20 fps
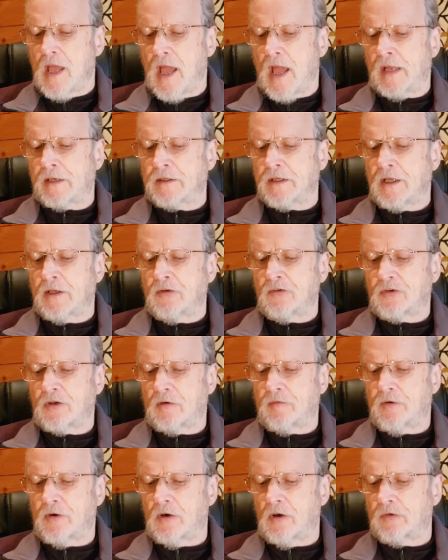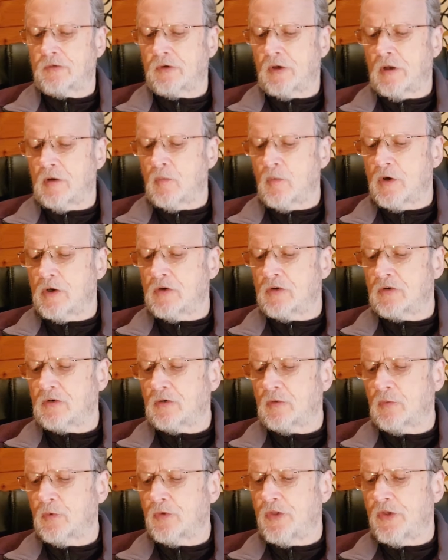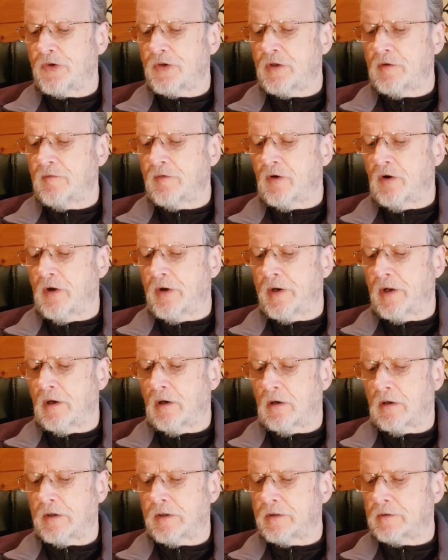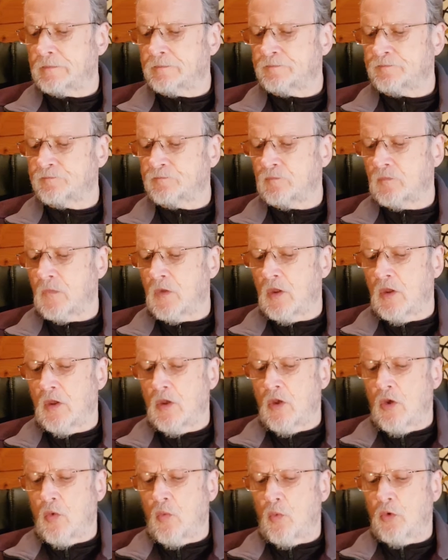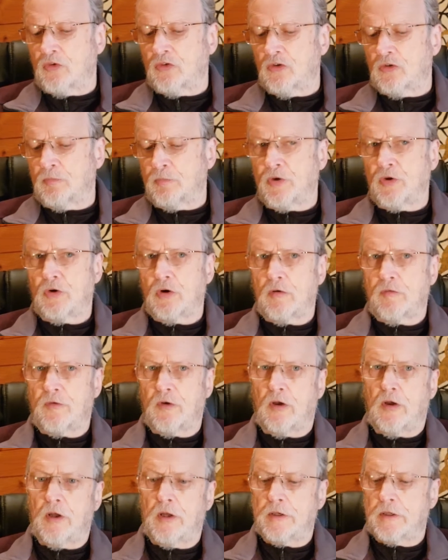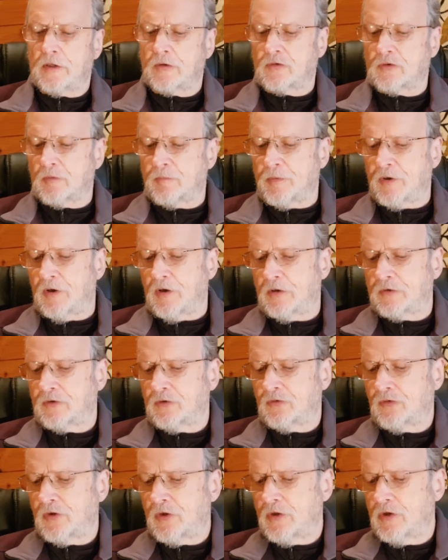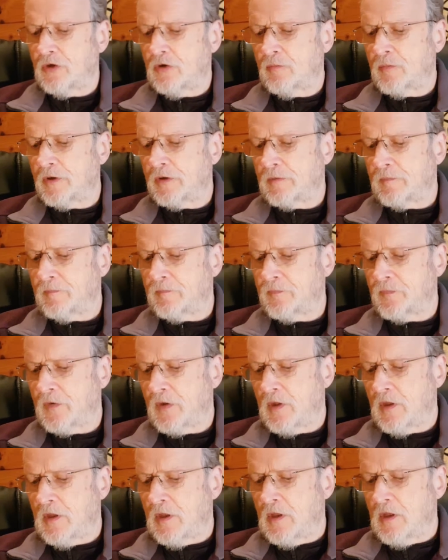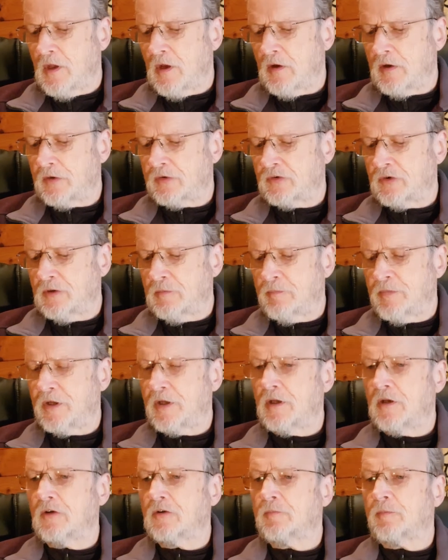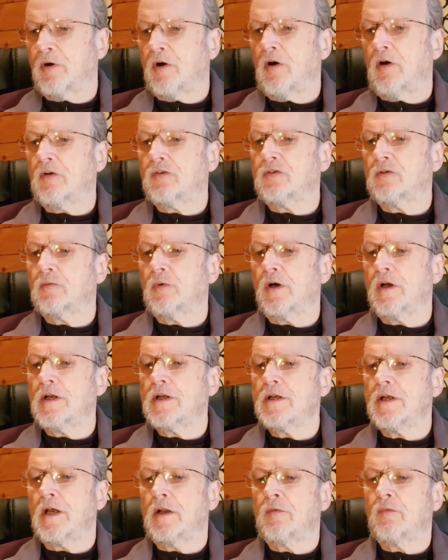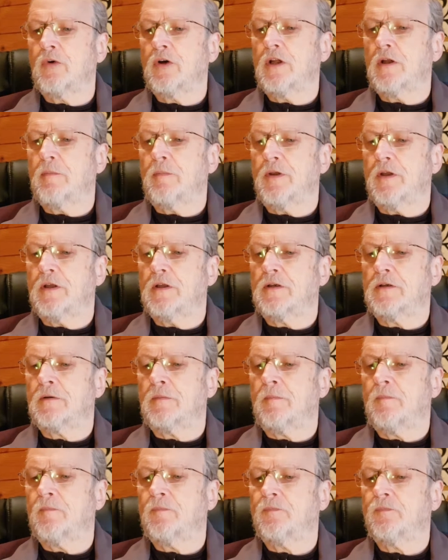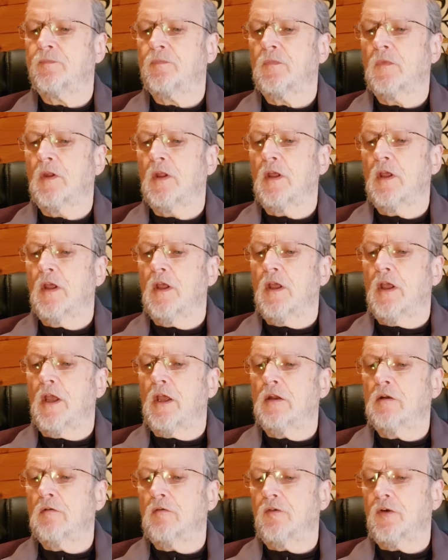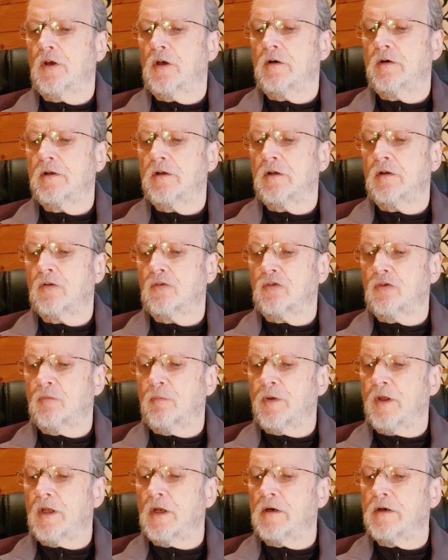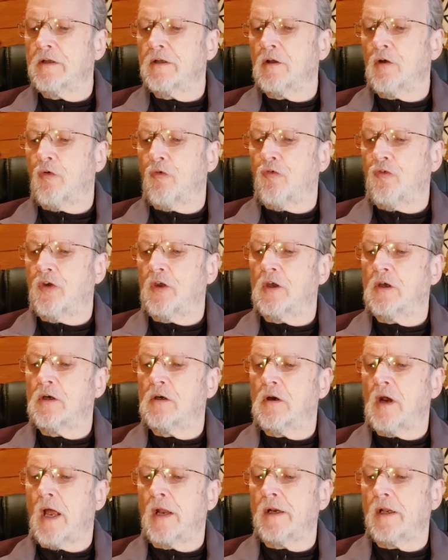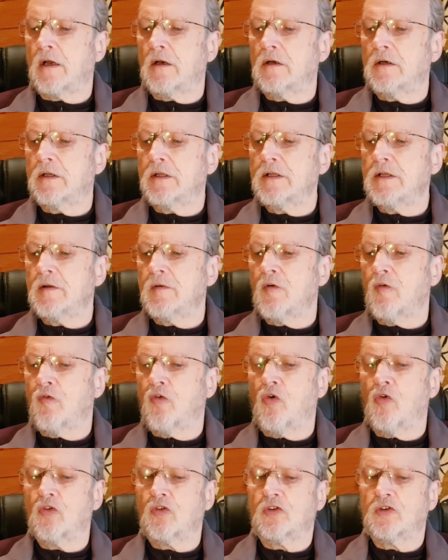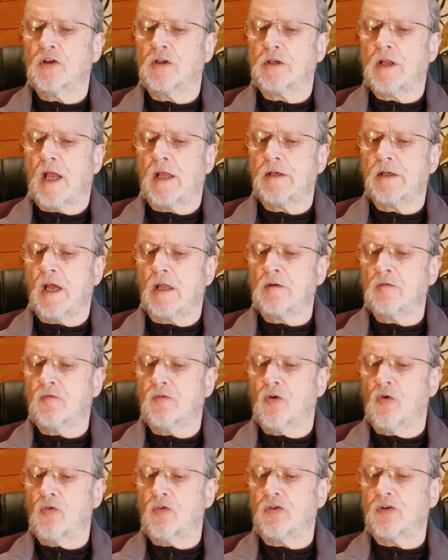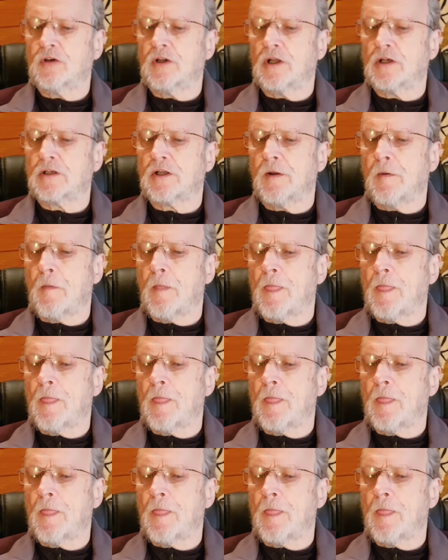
And insofar as I wish, with the divine eye, which is purified and surpasses the human, I see beings pass away and reappear, inferior, superior, fair and ugly, fortunate and unfortunate.